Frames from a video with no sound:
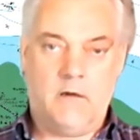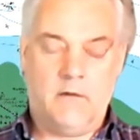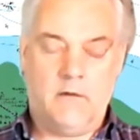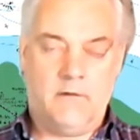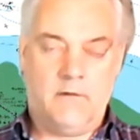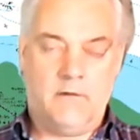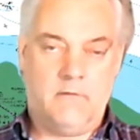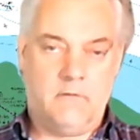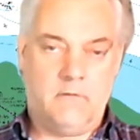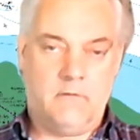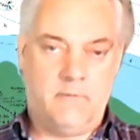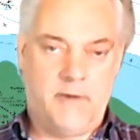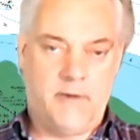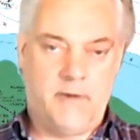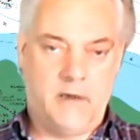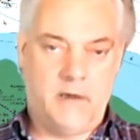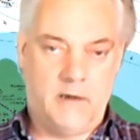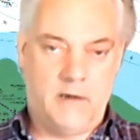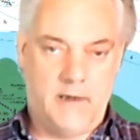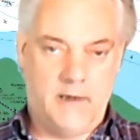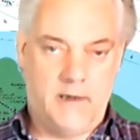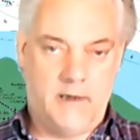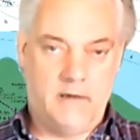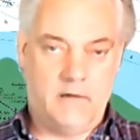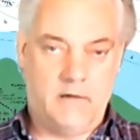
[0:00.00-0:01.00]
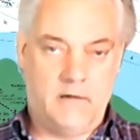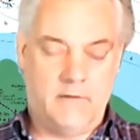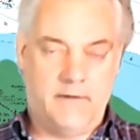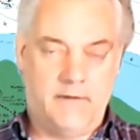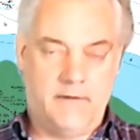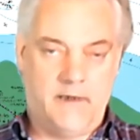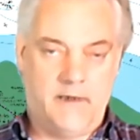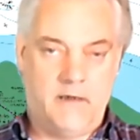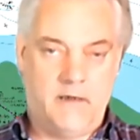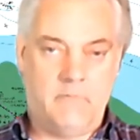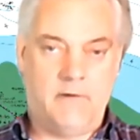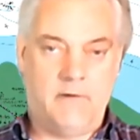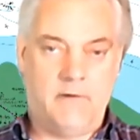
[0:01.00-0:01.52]
there will be a link on
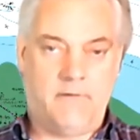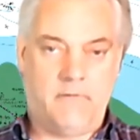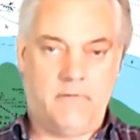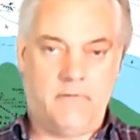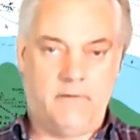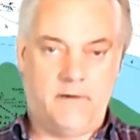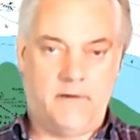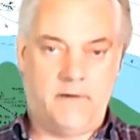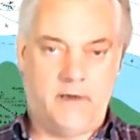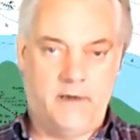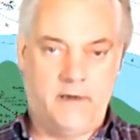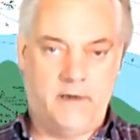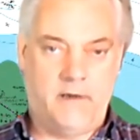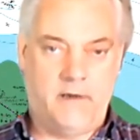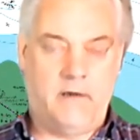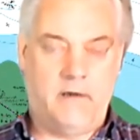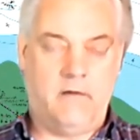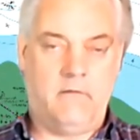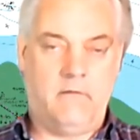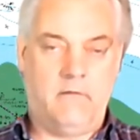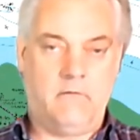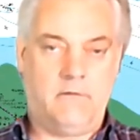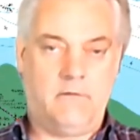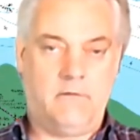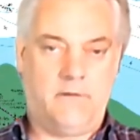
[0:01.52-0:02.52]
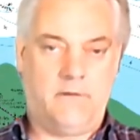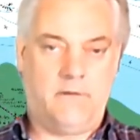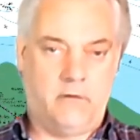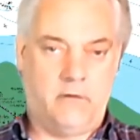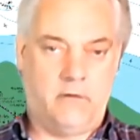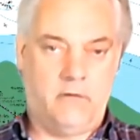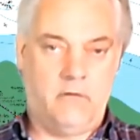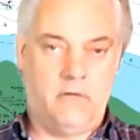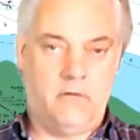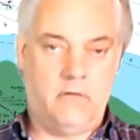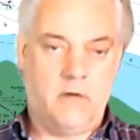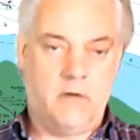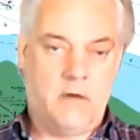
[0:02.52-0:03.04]
there which will take you
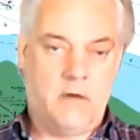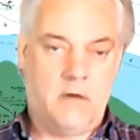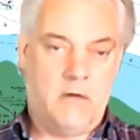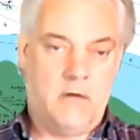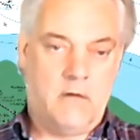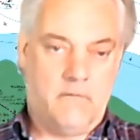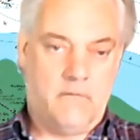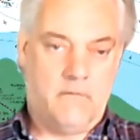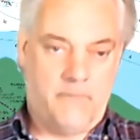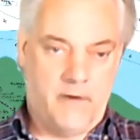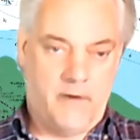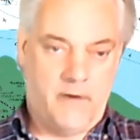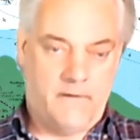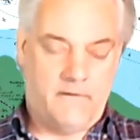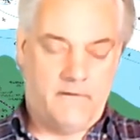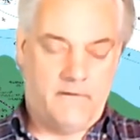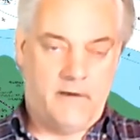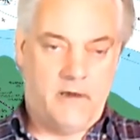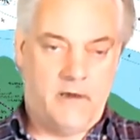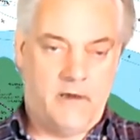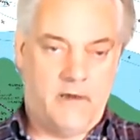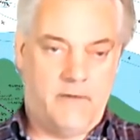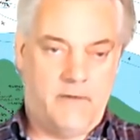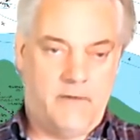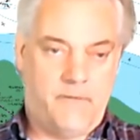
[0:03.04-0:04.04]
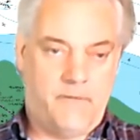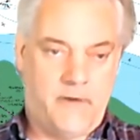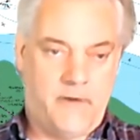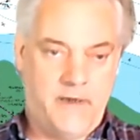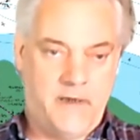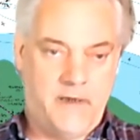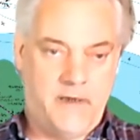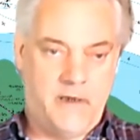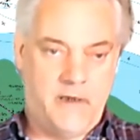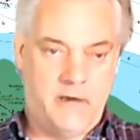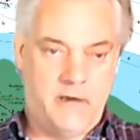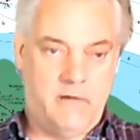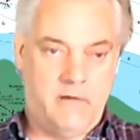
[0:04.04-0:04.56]
to firstly an
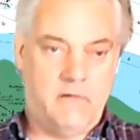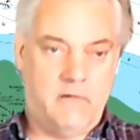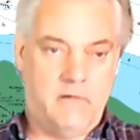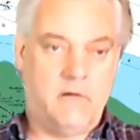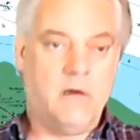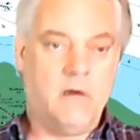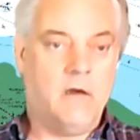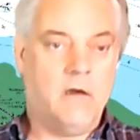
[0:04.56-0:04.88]
FAQ,